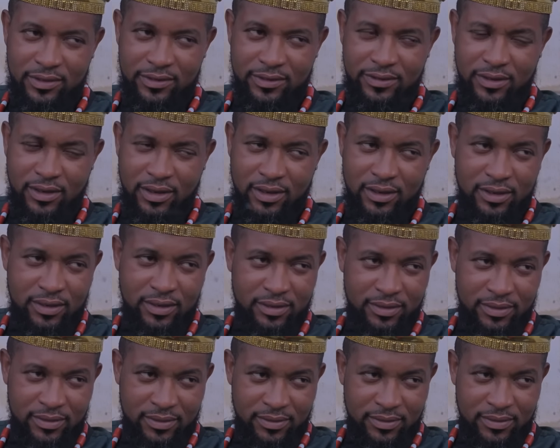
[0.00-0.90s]
father.
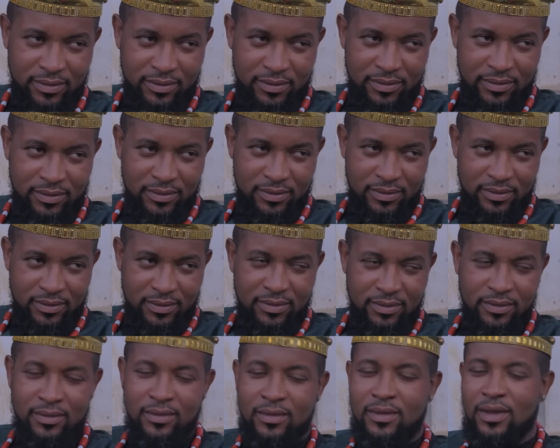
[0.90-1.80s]

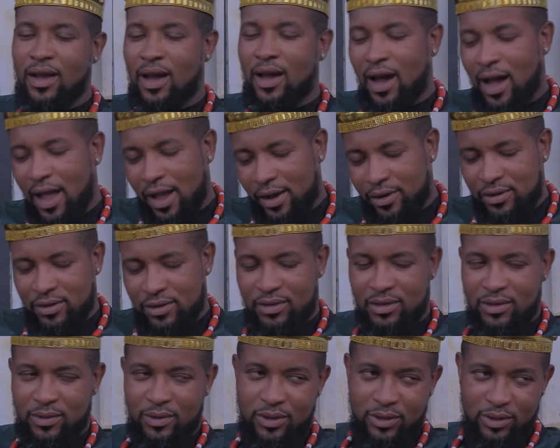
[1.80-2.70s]
I
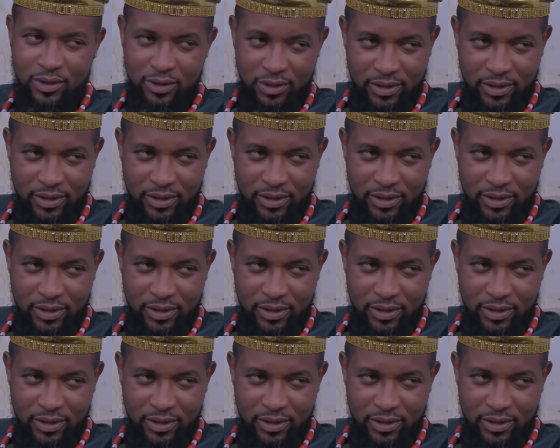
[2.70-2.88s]
understand what you're